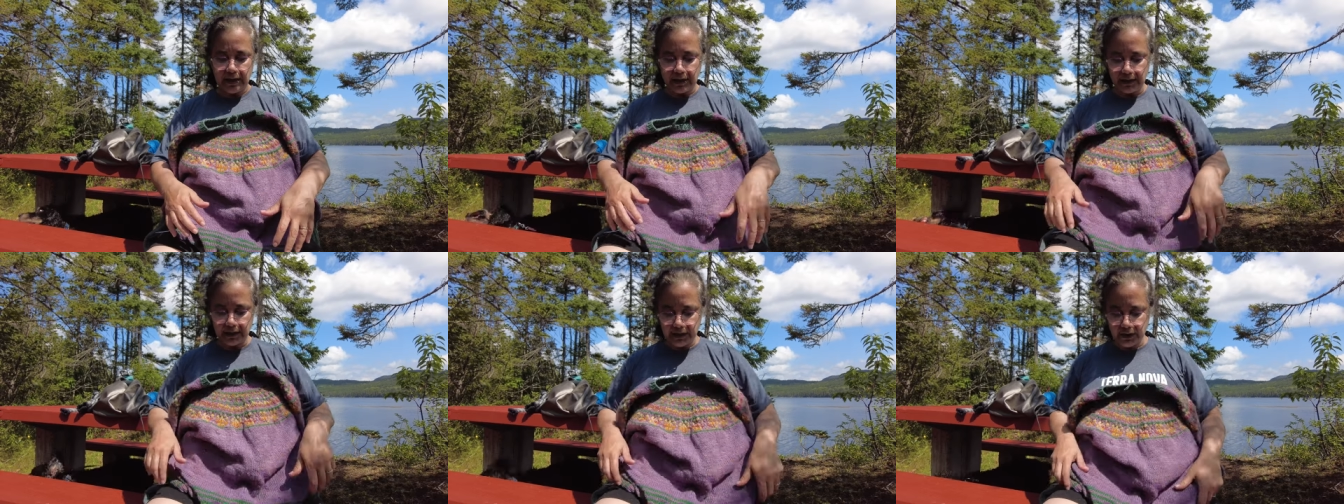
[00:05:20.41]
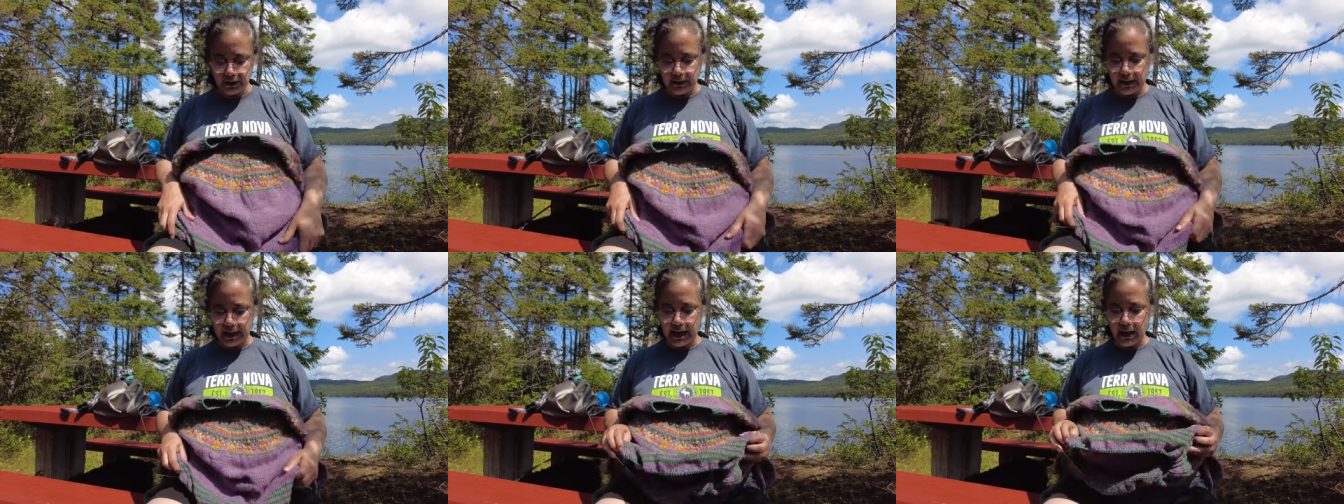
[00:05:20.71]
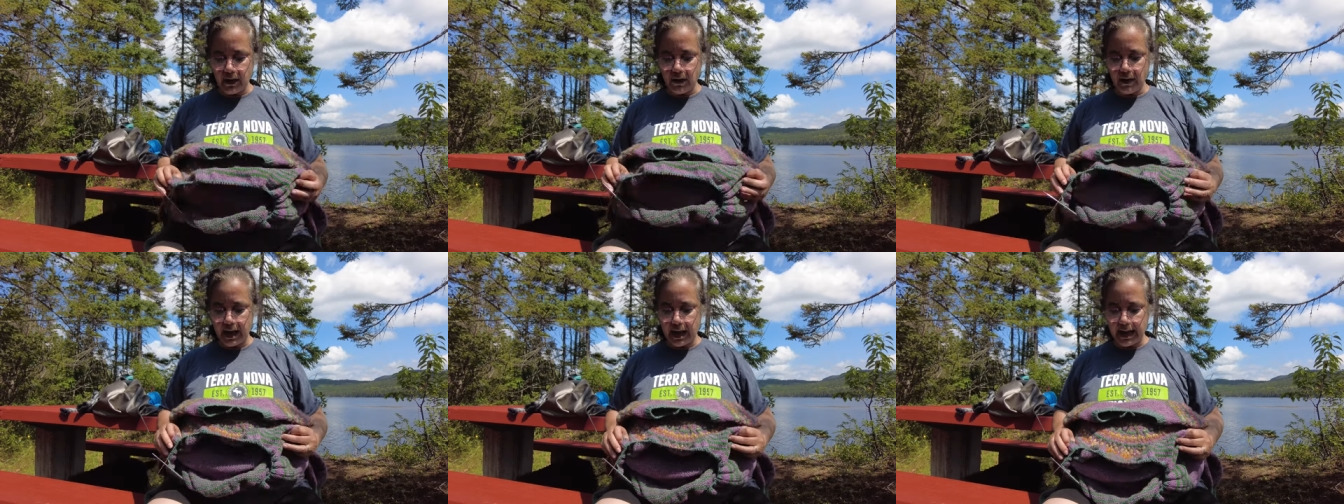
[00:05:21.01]
so
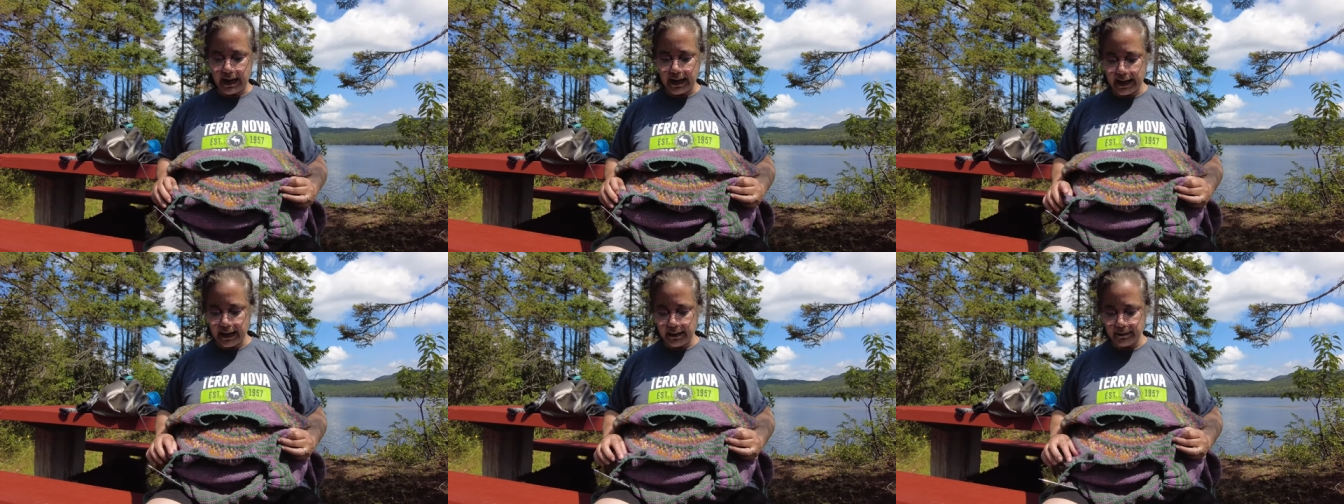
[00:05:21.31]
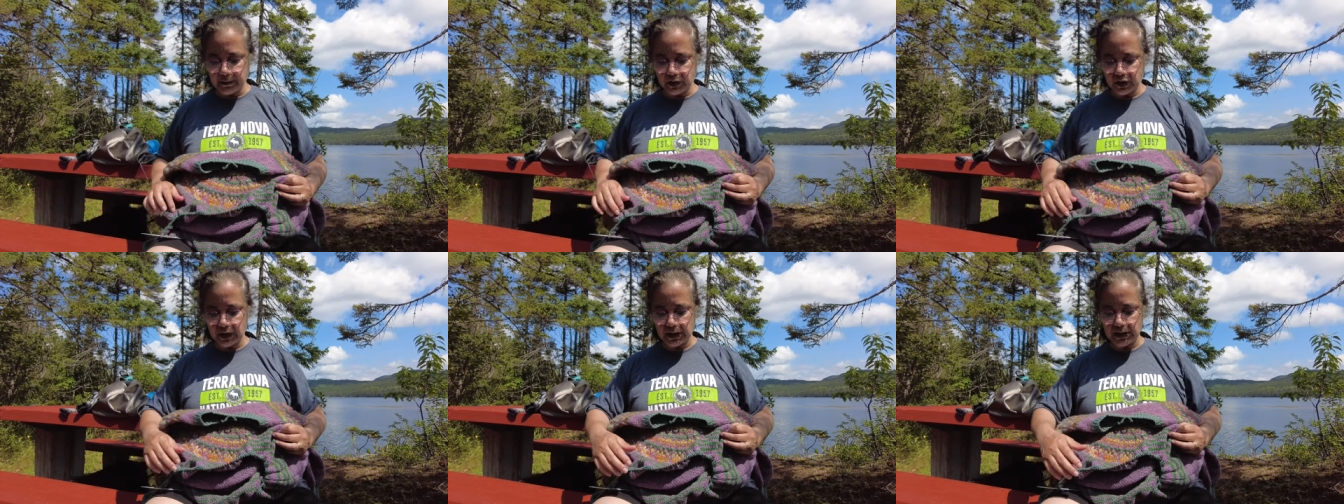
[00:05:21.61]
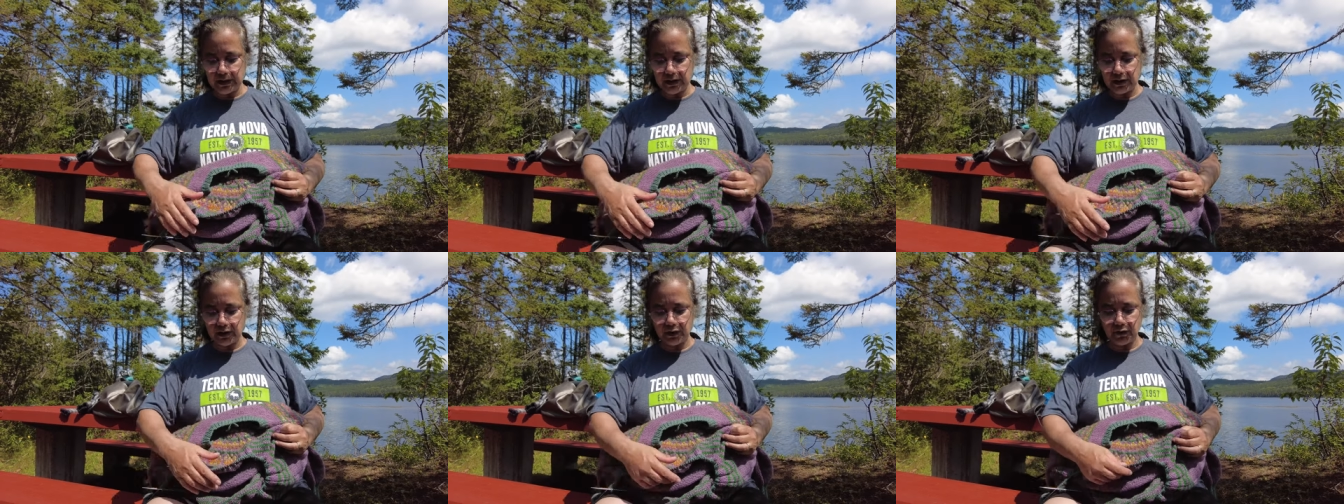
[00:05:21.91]
now I am
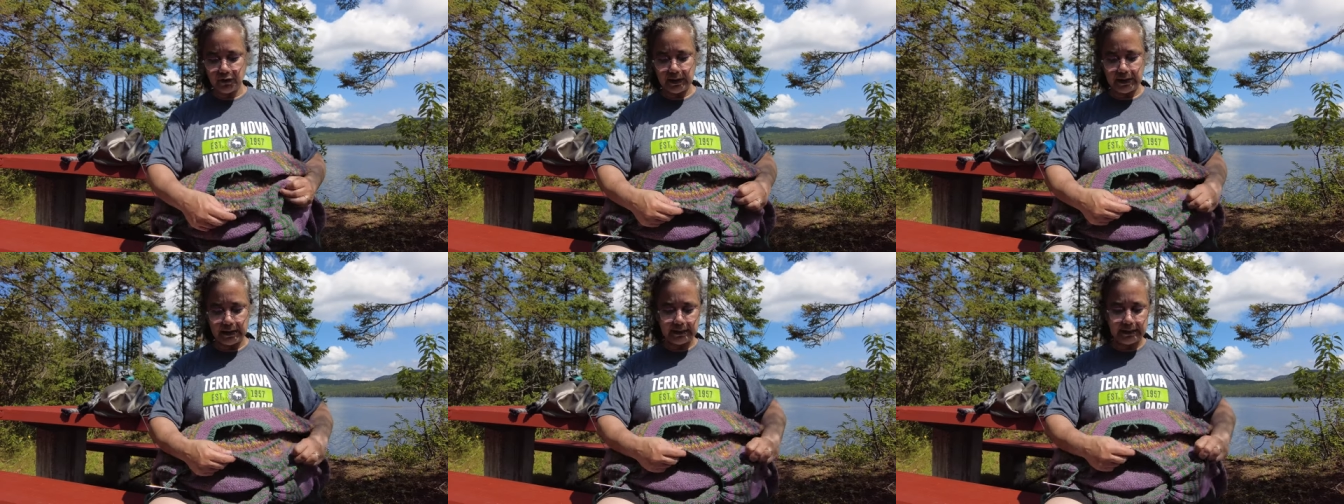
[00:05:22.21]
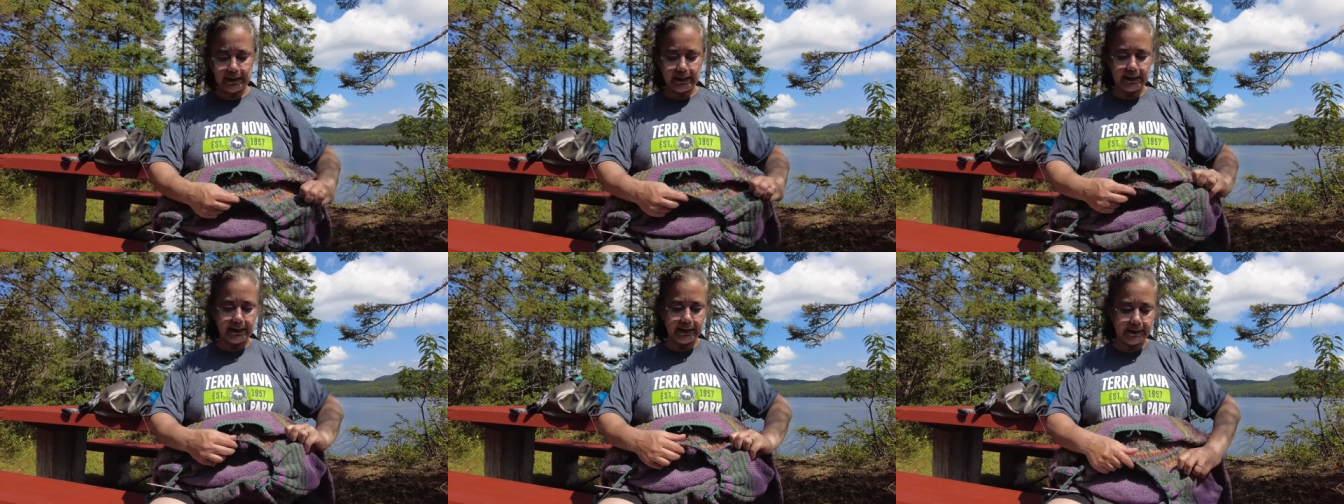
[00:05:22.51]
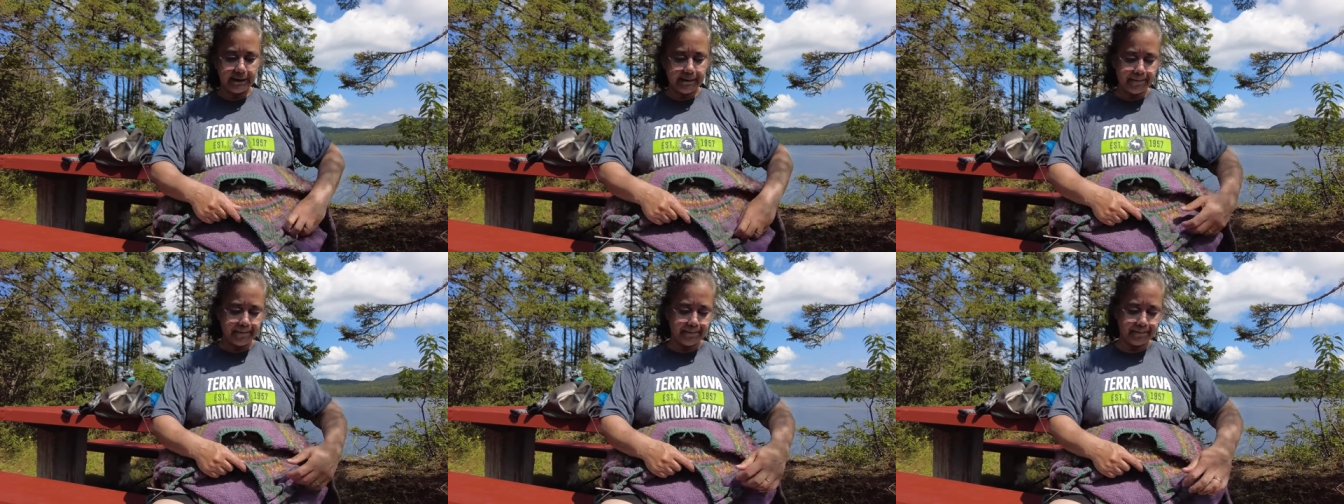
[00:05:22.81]
just doing
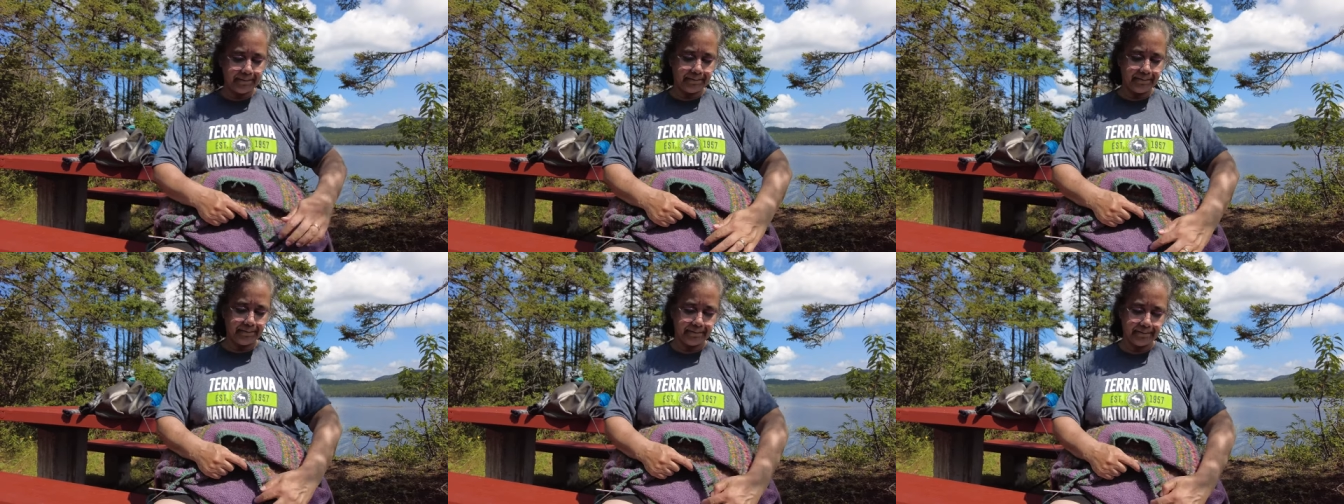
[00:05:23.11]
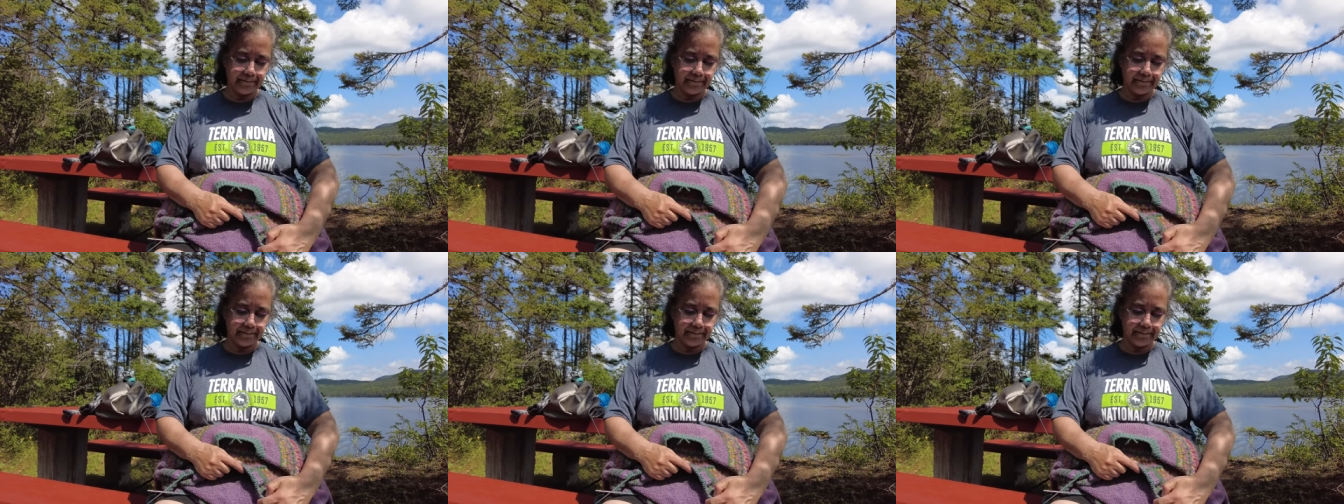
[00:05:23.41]
the um,